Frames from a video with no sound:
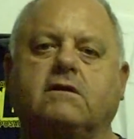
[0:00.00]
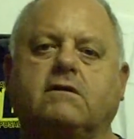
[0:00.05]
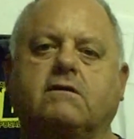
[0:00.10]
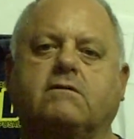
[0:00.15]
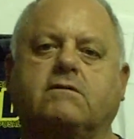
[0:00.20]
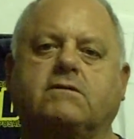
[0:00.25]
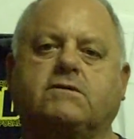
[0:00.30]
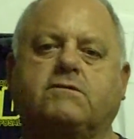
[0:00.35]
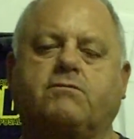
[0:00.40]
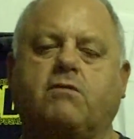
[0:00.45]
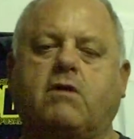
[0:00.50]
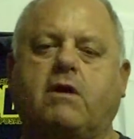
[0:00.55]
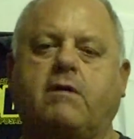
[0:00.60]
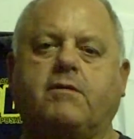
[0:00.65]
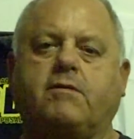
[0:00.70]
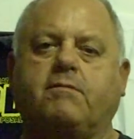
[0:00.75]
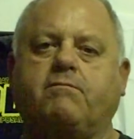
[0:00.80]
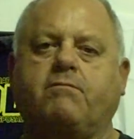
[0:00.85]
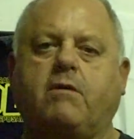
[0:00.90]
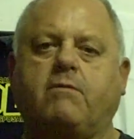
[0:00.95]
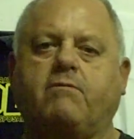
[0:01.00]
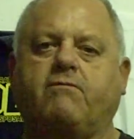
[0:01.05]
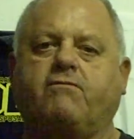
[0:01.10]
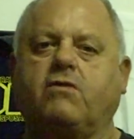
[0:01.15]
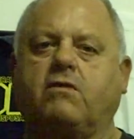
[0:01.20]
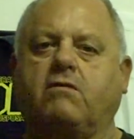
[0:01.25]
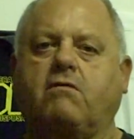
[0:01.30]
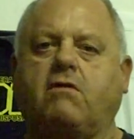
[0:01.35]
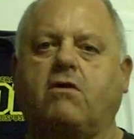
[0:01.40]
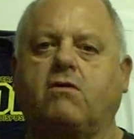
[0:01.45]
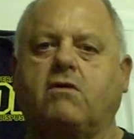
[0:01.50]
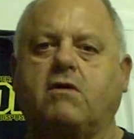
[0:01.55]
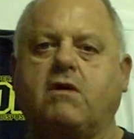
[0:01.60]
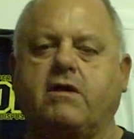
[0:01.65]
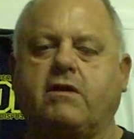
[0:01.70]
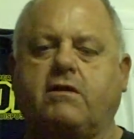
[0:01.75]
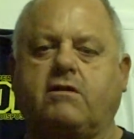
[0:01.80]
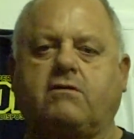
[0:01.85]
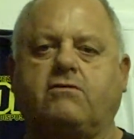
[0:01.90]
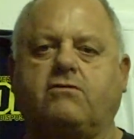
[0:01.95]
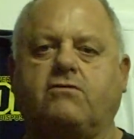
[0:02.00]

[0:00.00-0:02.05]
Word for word: which is probably pumped full of all kind of